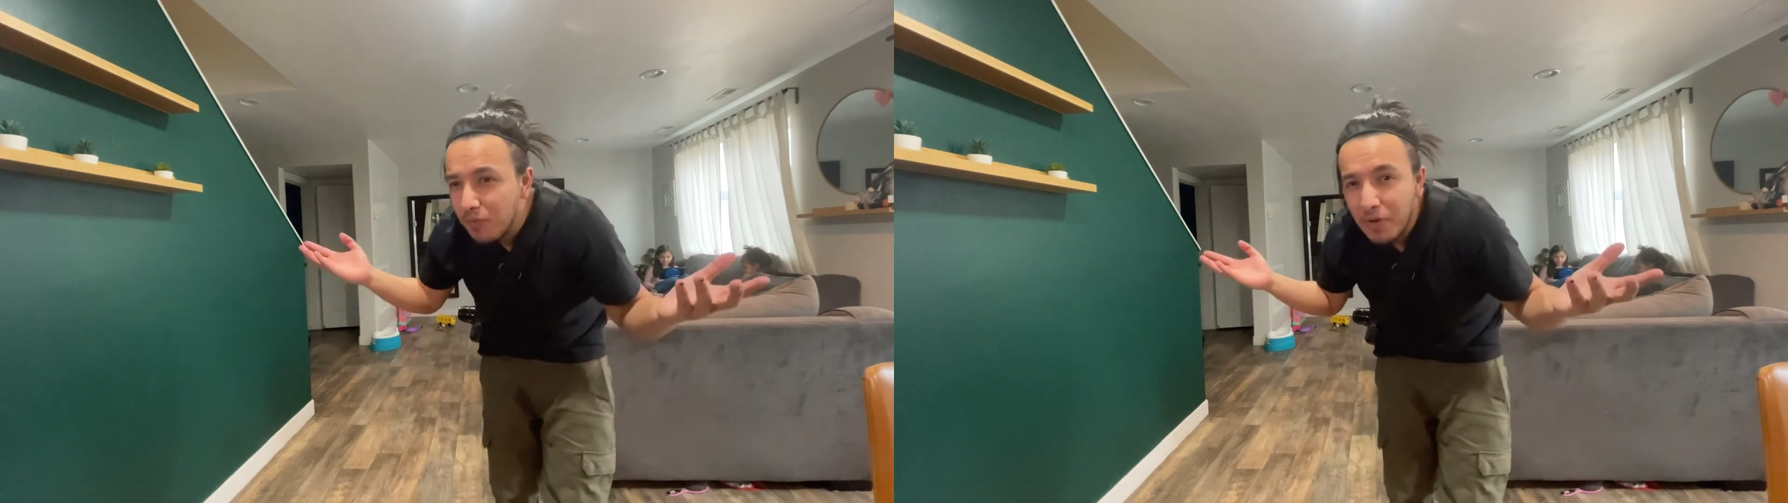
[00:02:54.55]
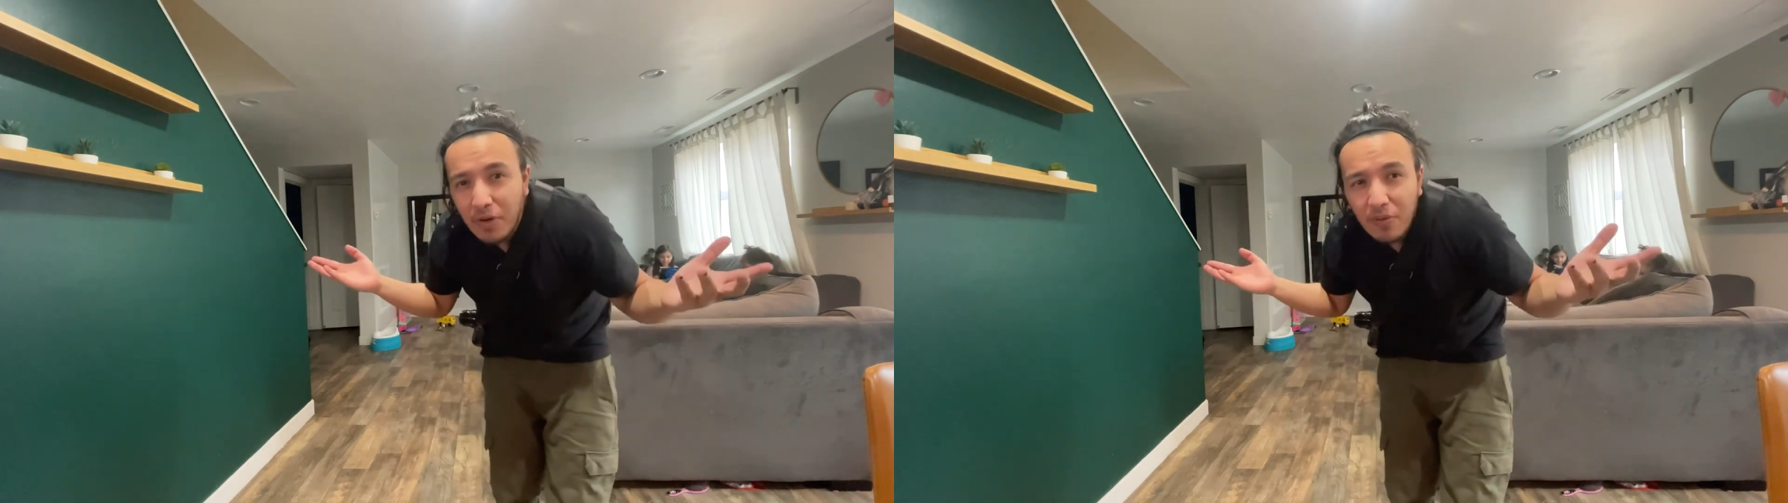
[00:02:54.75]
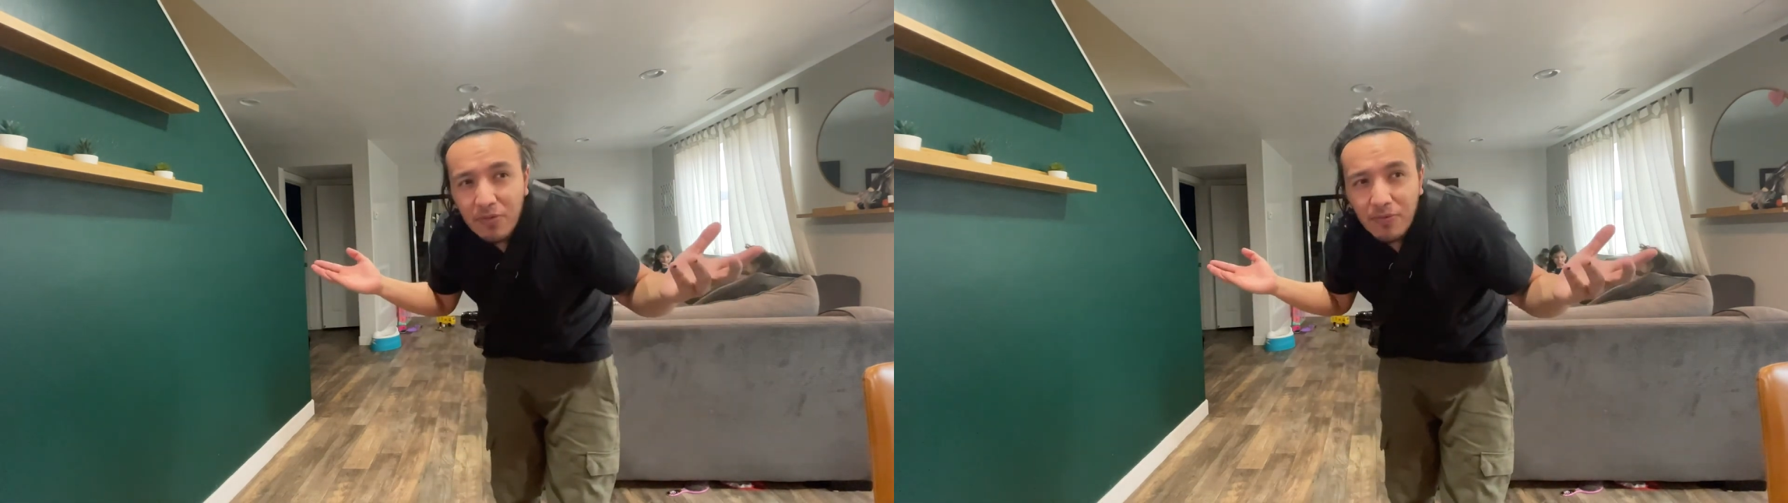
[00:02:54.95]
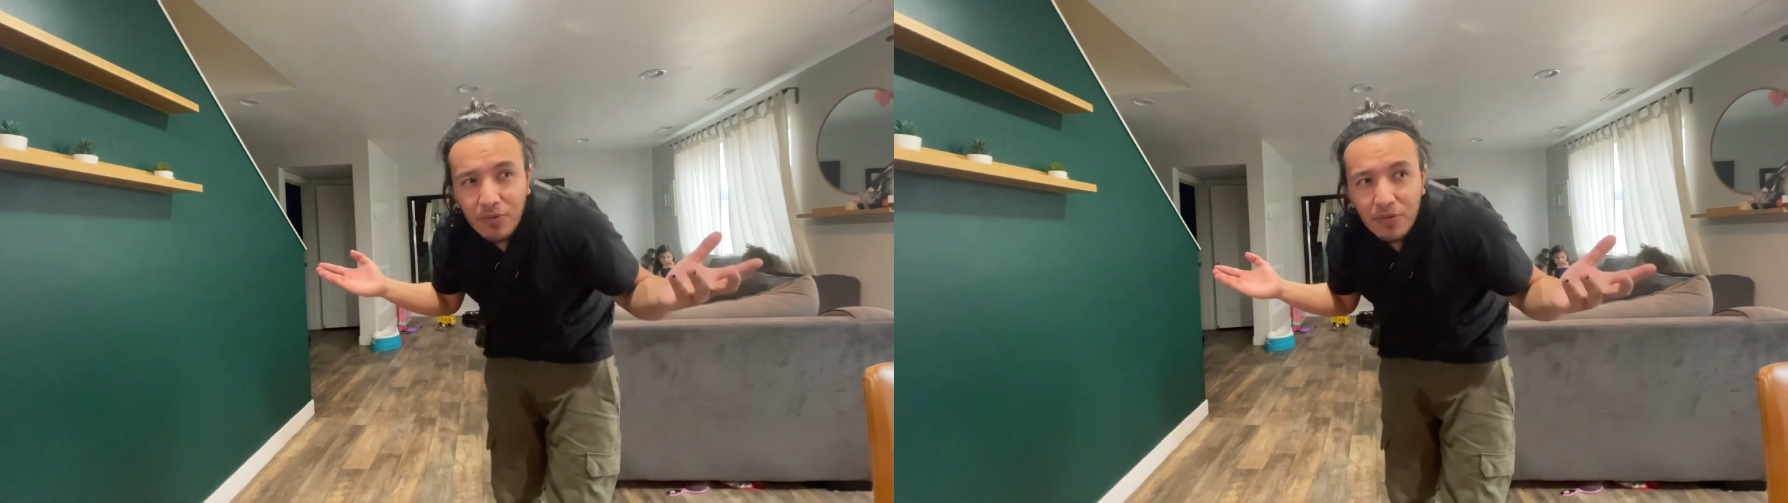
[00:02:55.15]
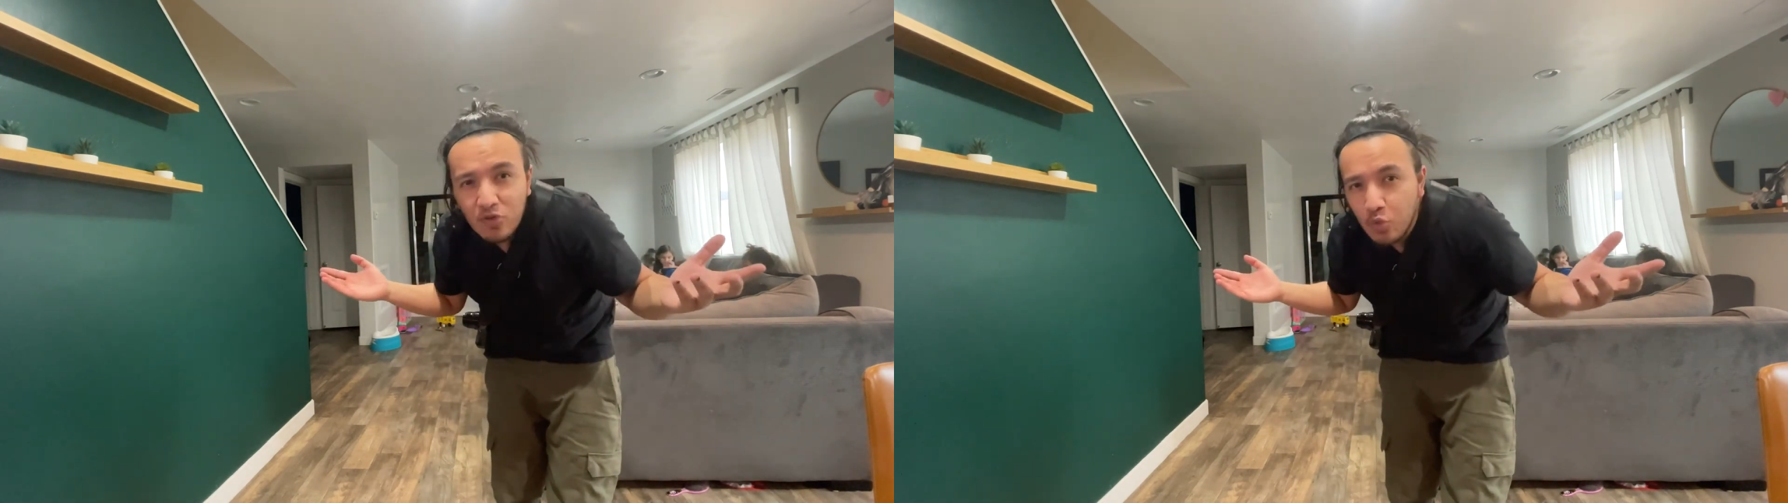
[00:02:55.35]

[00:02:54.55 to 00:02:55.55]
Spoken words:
photos for the